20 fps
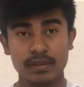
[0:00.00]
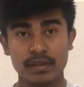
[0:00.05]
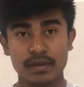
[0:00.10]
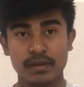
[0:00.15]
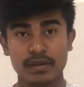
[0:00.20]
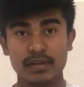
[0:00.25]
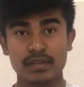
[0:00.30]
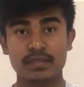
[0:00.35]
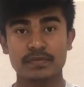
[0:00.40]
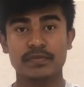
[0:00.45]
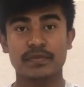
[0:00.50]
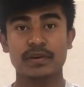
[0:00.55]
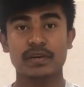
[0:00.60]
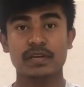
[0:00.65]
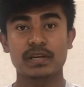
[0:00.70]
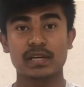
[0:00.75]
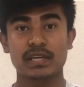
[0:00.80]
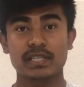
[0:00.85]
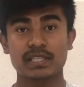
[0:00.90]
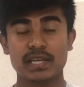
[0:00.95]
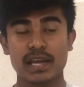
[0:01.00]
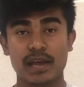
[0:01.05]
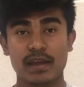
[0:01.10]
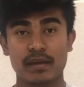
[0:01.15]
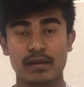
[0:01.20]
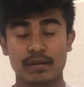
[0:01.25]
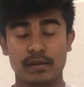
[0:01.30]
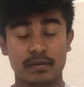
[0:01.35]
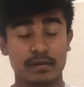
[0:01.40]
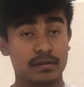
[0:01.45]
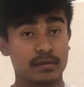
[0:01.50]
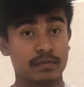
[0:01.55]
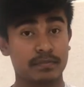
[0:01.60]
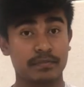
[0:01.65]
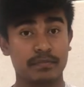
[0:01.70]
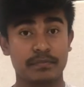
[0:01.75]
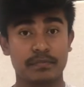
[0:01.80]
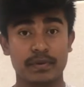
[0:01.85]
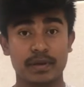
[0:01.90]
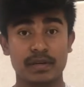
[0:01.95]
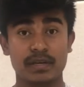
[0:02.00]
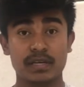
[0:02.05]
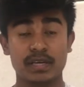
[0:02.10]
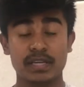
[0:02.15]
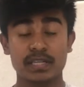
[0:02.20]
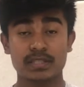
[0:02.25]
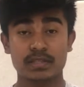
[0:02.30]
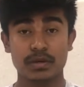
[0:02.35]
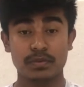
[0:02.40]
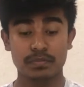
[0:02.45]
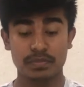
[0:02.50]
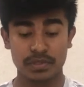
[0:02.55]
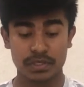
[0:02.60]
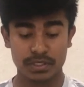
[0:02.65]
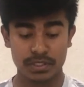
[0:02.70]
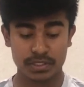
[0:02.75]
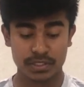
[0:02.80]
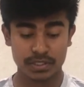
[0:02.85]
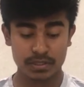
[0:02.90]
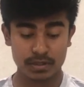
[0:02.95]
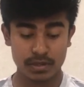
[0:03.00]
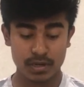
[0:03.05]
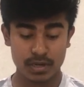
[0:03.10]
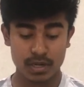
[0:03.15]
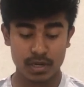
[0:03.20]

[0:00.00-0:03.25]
is very less competition,